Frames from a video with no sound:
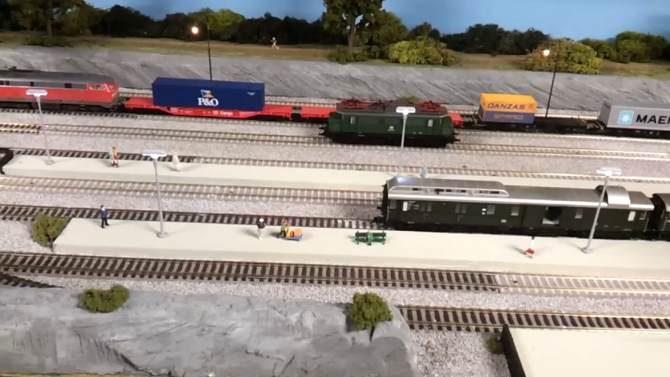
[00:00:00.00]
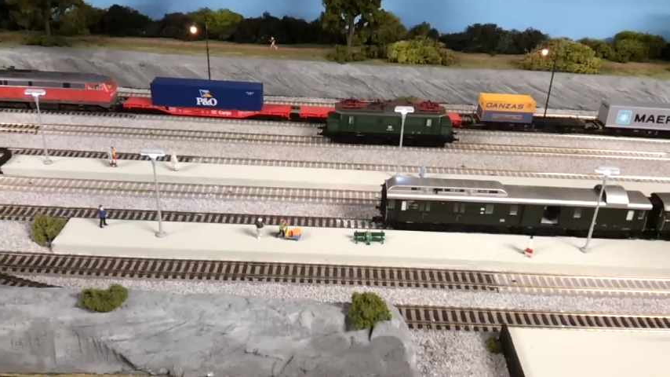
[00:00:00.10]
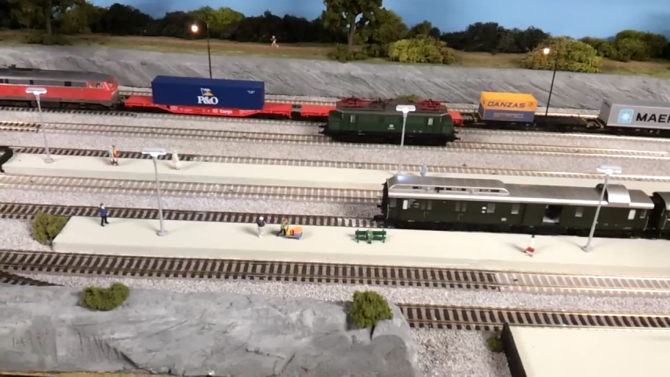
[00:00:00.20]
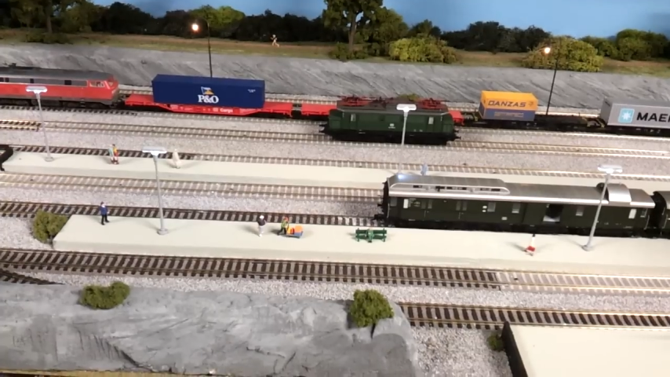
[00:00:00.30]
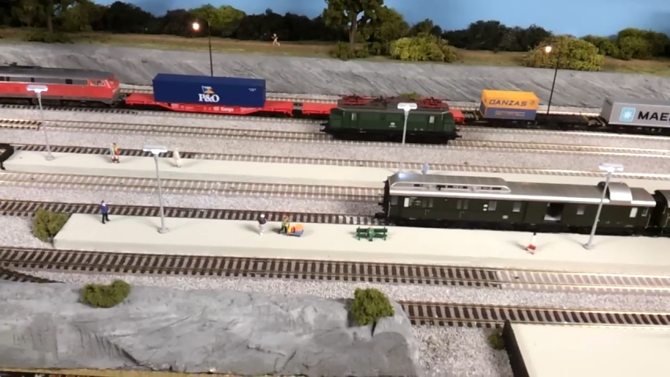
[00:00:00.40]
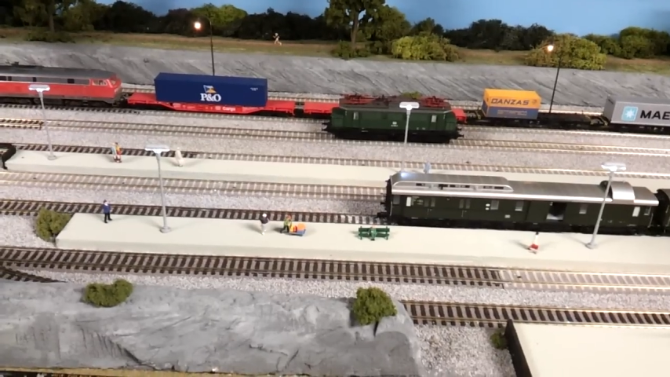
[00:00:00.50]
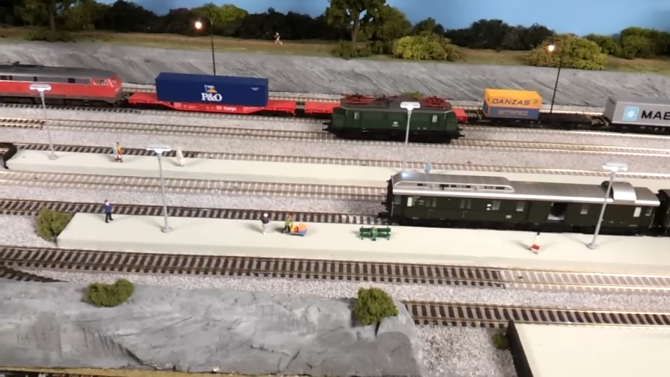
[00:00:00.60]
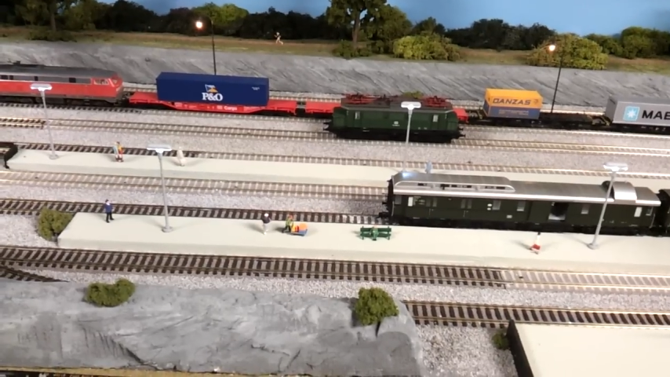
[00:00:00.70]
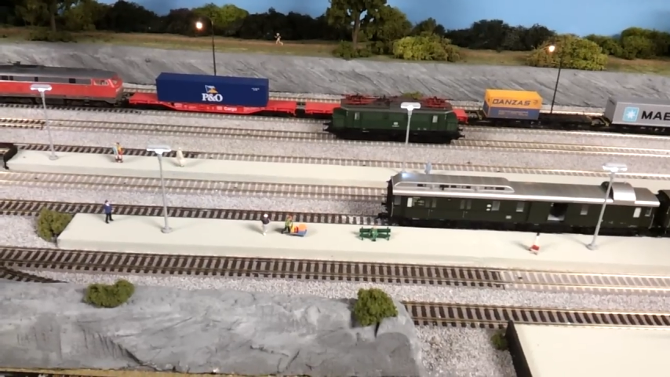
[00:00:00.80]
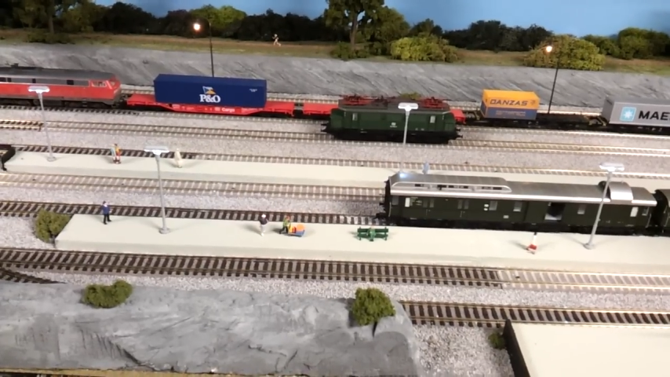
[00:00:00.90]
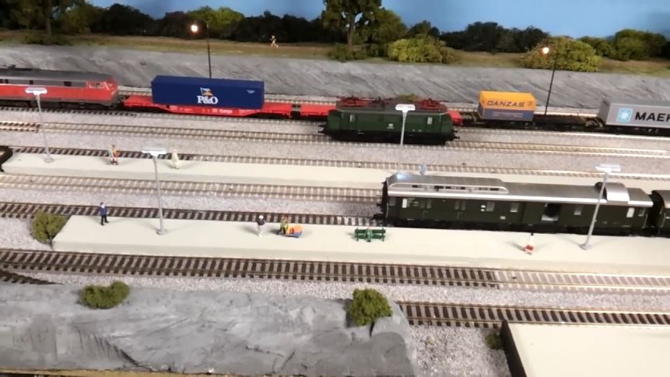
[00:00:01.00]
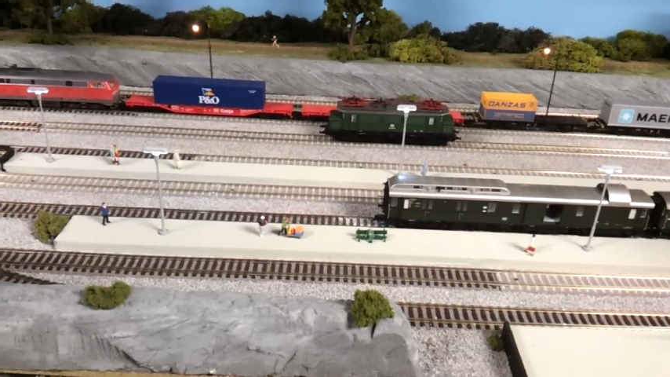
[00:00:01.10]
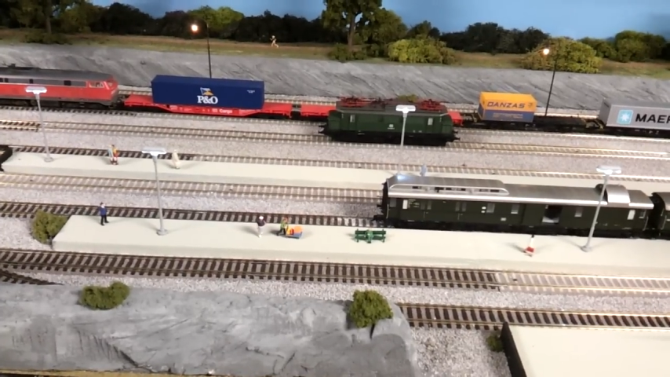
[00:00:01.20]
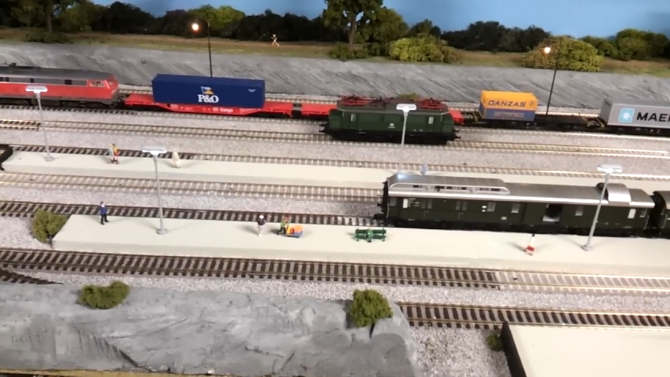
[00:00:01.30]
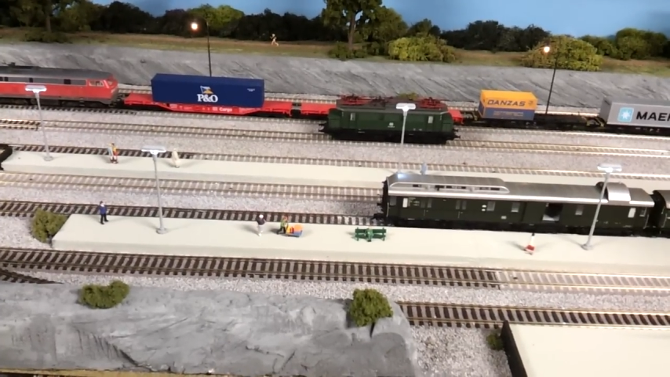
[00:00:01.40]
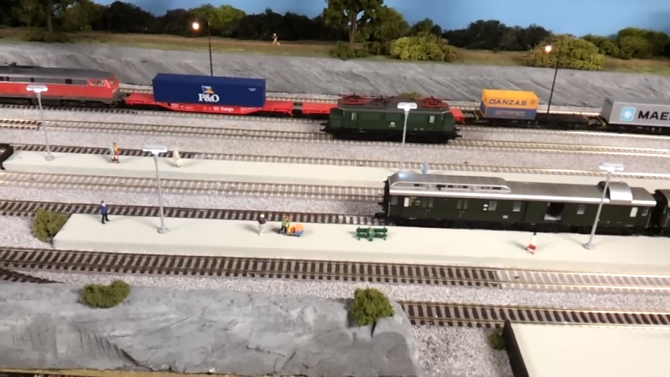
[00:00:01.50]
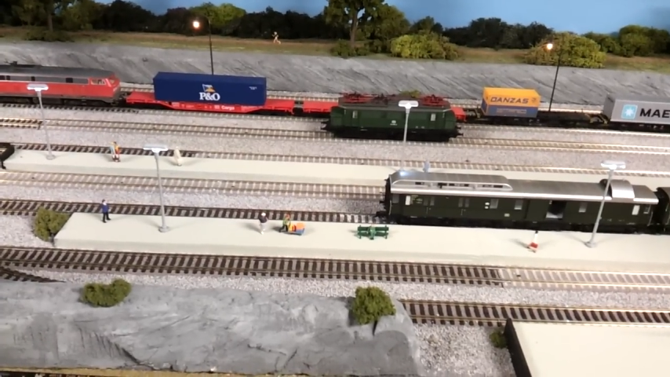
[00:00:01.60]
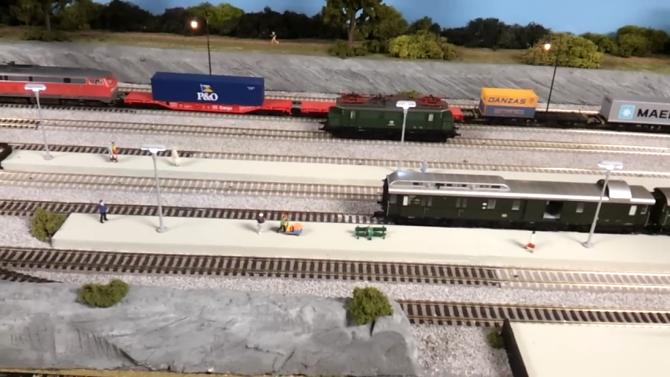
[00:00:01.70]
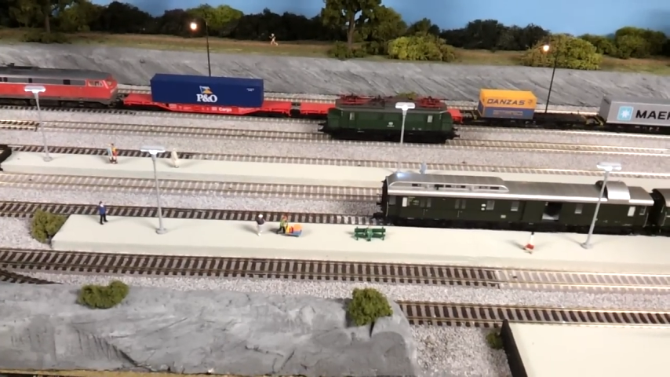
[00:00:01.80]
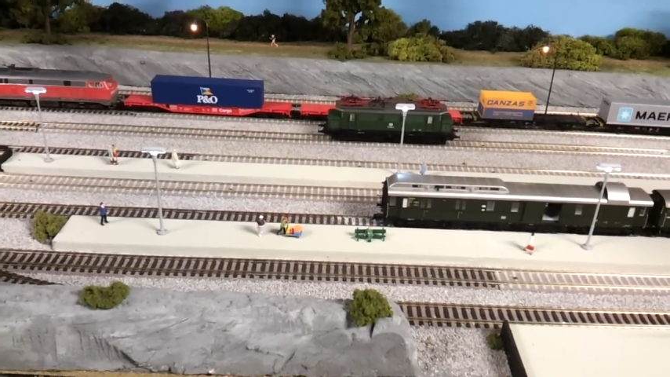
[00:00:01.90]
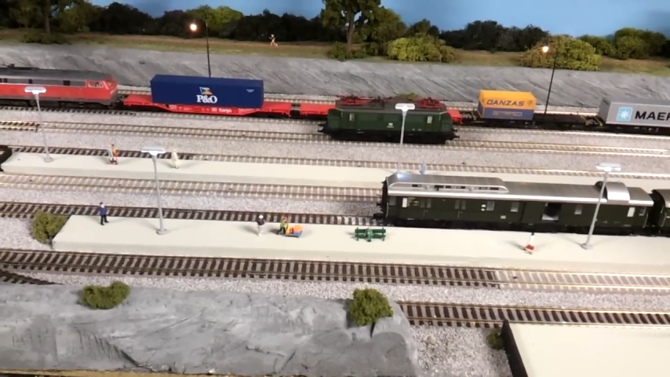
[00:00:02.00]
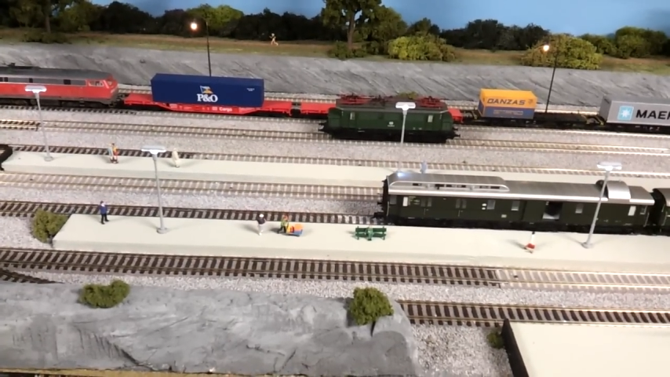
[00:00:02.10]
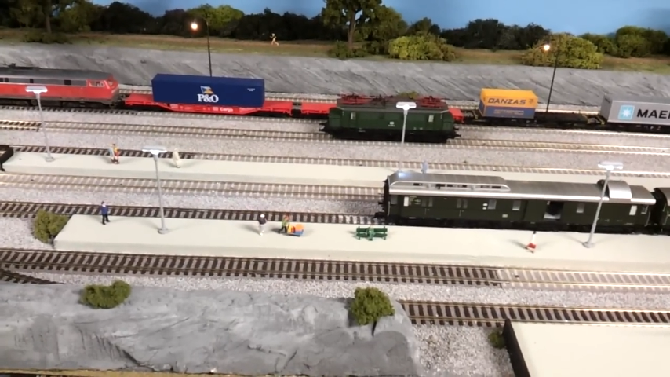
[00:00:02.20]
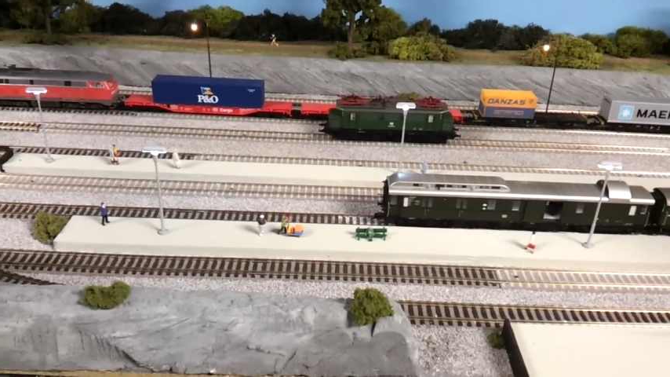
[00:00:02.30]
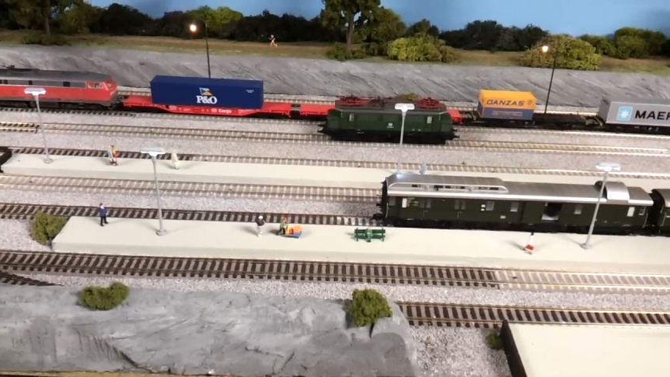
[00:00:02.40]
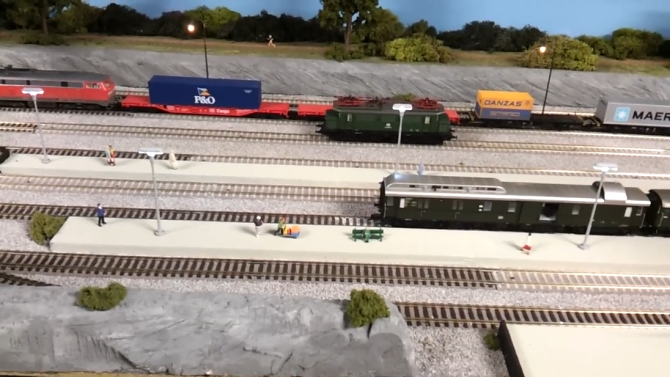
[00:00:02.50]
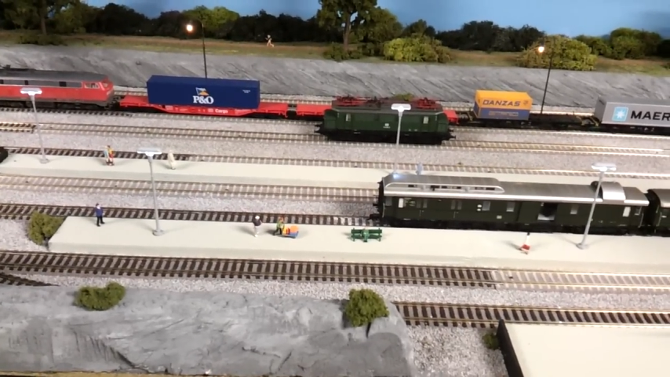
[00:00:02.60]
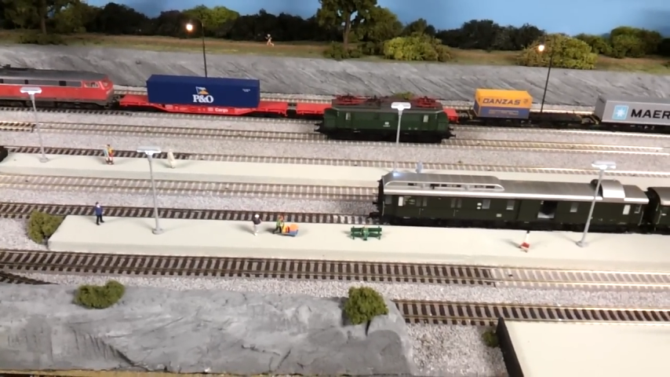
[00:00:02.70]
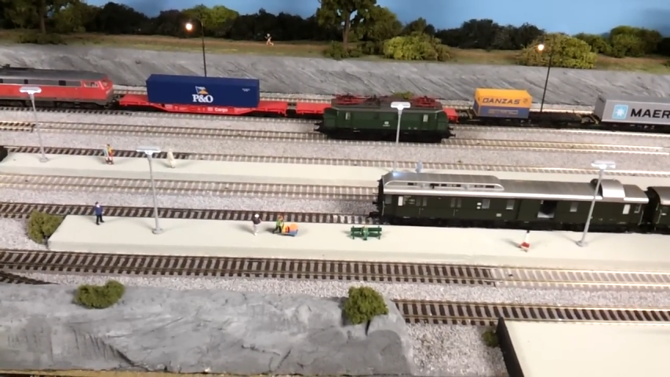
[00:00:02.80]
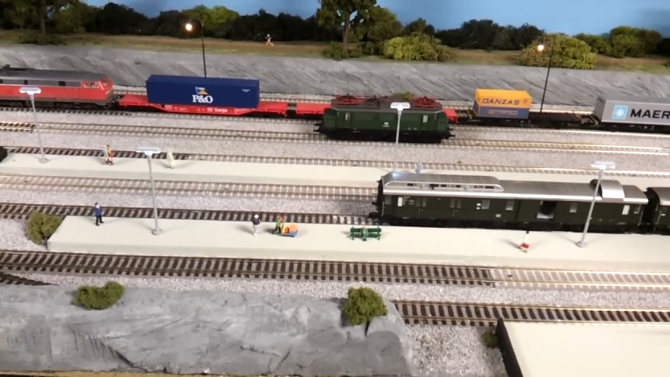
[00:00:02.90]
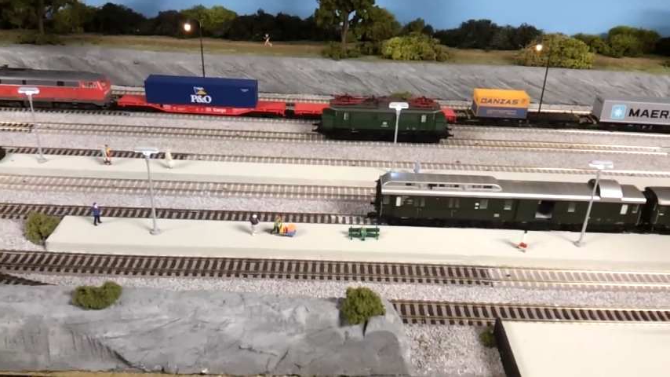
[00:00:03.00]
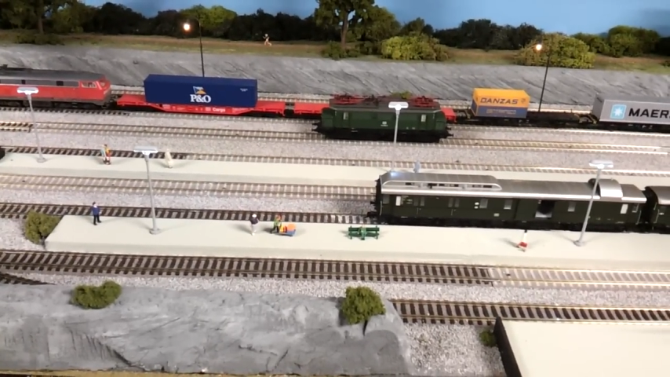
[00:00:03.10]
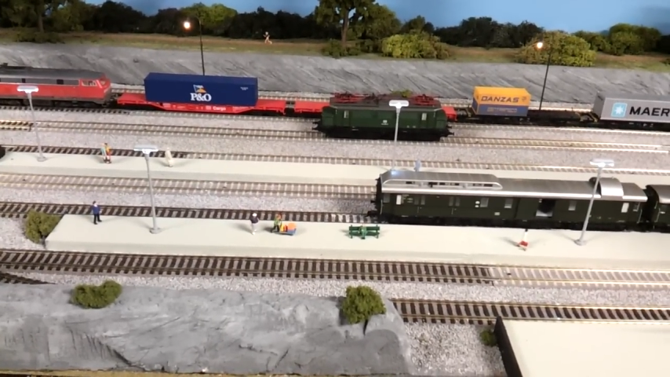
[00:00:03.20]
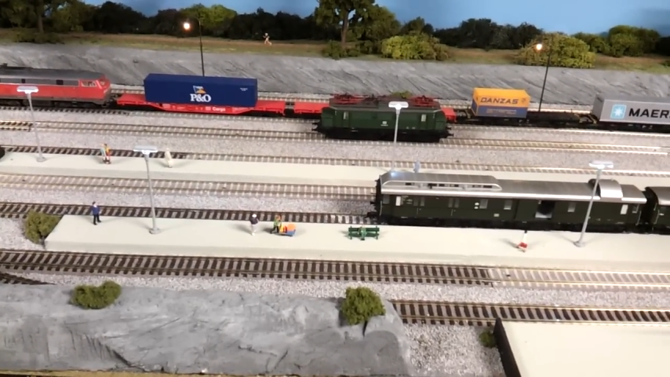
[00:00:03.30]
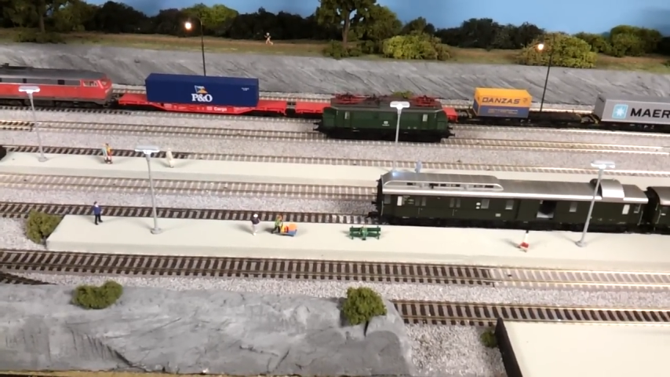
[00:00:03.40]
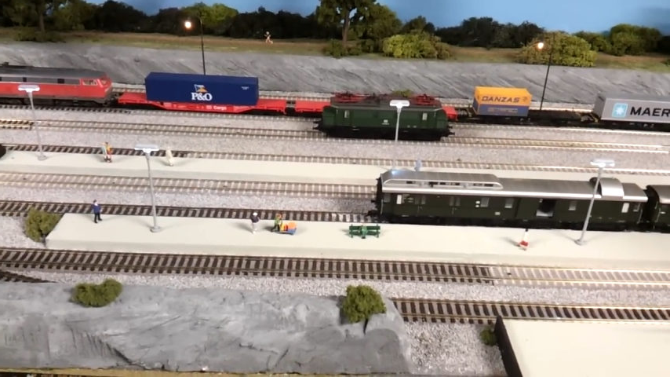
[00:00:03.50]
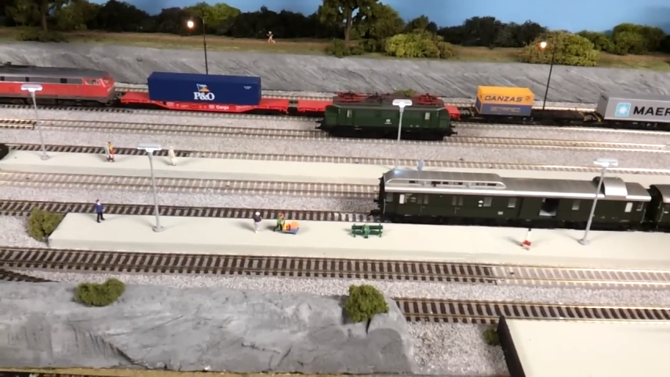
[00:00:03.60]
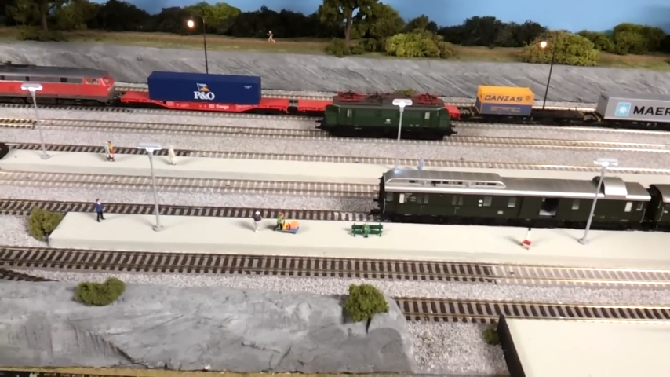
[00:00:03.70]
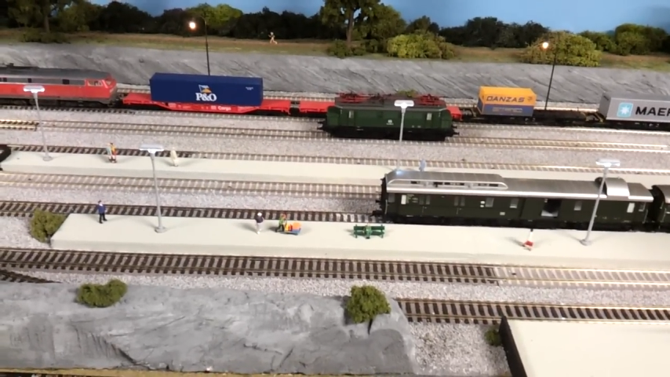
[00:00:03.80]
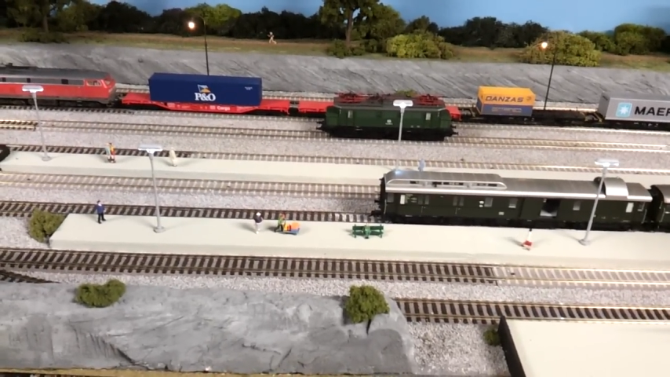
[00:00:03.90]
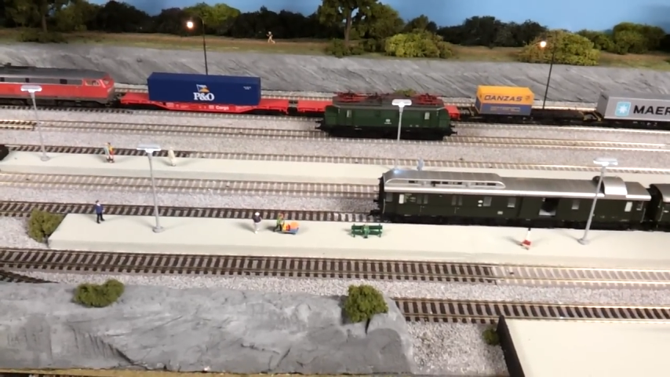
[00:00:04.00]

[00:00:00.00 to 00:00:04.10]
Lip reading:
No face is visible, so there are no lips to read.